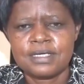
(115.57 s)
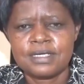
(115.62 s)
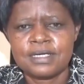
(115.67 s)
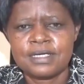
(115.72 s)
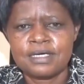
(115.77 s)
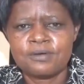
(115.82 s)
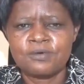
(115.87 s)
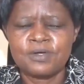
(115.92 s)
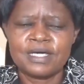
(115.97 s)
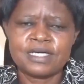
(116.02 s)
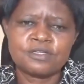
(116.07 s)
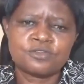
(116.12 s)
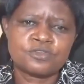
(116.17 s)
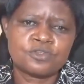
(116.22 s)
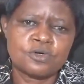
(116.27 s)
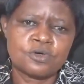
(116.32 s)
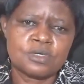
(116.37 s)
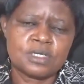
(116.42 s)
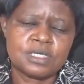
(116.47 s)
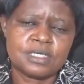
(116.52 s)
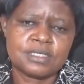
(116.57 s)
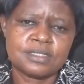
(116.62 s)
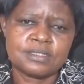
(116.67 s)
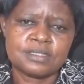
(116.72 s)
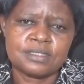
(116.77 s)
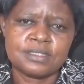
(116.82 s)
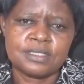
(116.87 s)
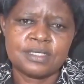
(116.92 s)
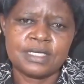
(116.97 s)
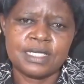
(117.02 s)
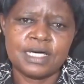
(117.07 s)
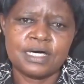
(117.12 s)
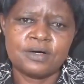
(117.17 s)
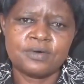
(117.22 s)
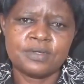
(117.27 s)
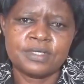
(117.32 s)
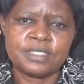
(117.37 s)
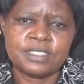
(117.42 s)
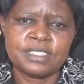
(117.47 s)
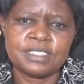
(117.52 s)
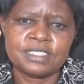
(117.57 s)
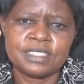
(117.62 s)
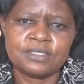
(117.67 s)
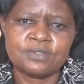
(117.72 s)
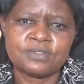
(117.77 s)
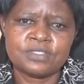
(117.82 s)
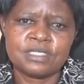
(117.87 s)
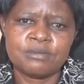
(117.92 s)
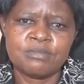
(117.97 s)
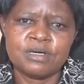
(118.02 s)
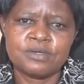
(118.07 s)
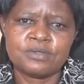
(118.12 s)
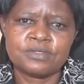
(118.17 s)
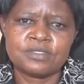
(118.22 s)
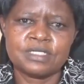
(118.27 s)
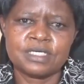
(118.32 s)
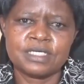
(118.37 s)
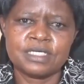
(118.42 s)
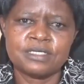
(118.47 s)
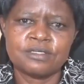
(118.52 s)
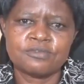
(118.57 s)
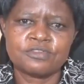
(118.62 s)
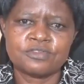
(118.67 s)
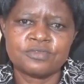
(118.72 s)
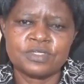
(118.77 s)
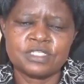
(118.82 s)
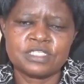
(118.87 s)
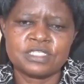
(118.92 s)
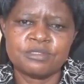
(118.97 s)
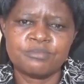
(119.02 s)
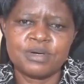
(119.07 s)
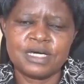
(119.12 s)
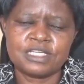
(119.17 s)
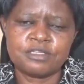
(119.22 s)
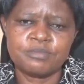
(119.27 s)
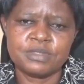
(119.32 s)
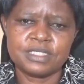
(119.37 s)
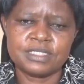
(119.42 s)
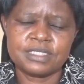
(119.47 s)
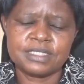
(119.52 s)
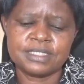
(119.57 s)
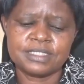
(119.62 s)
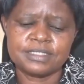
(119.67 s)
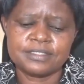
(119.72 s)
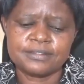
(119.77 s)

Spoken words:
And I would like to talk now in details about the Dean of Students Department.